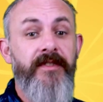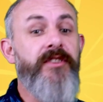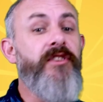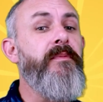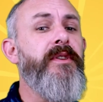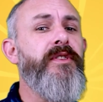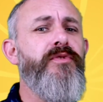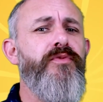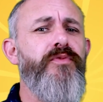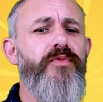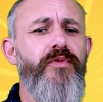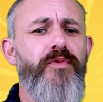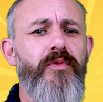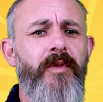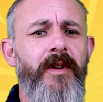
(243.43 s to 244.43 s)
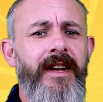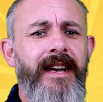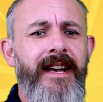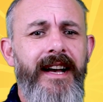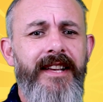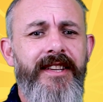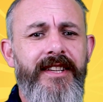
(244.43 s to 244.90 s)
Scooby-Doo!
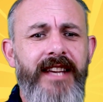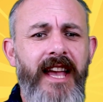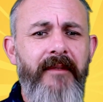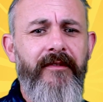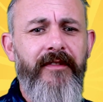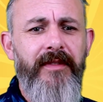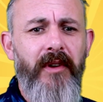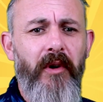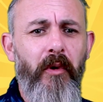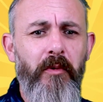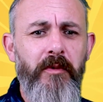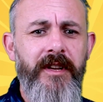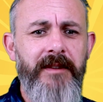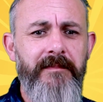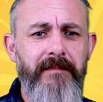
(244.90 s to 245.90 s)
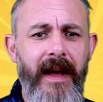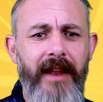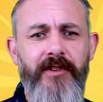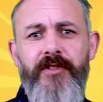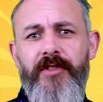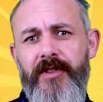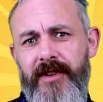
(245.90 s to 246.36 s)
Escape from the Haunted
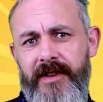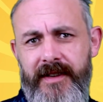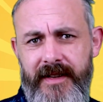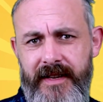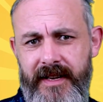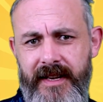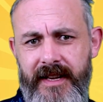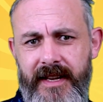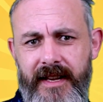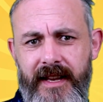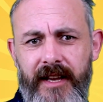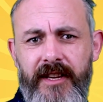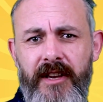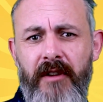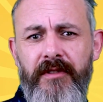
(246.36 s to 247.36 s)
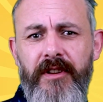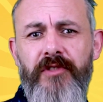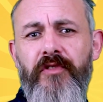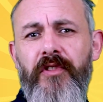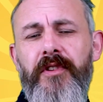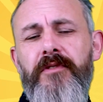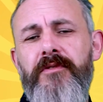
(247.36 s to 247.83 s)
Mansion, a Coded
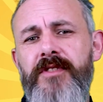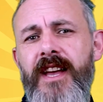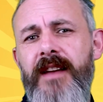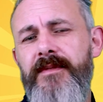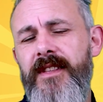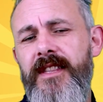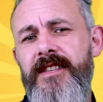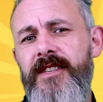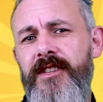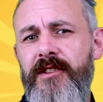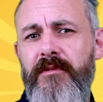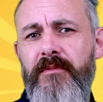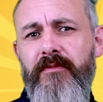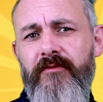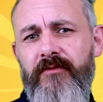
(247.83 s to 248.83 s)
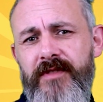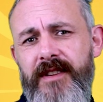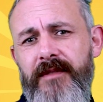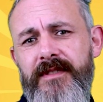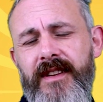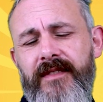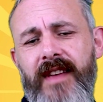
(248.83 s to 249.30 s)
Chronicles game. So this is a new
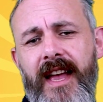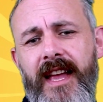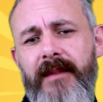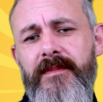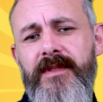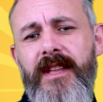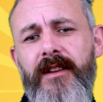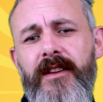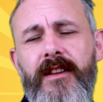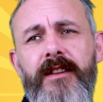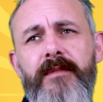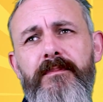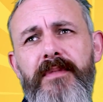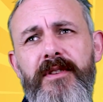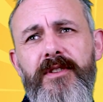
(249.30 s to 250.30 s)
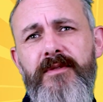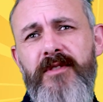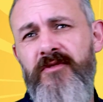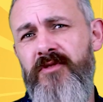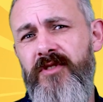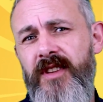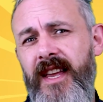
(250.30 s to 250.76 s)
series of games. They're going to be
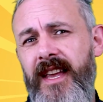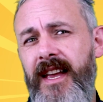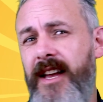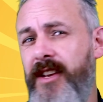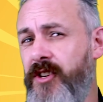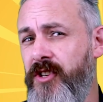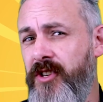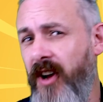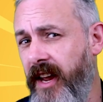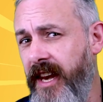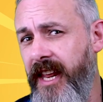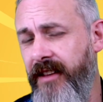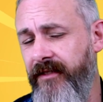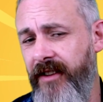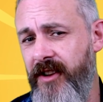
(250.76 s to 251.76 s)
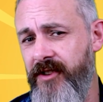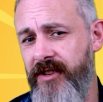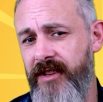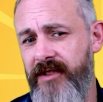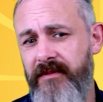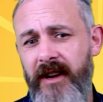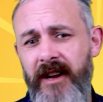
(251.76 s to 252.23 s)
producing a Shining
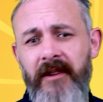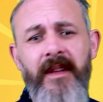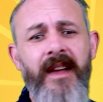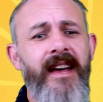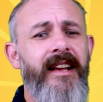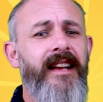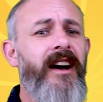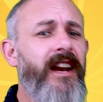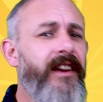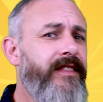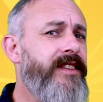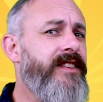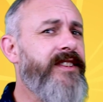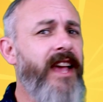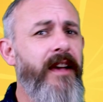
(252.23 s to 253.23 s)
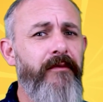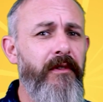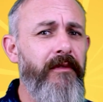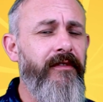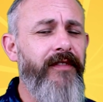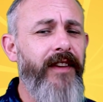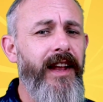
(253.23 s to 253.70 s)
version as well. Kind of an escape
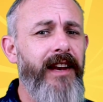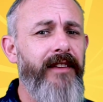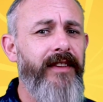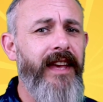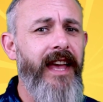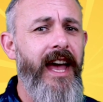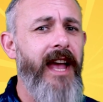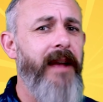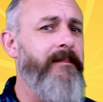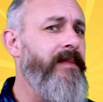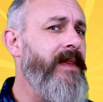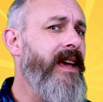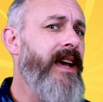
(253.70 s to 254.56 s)
room feel of a game.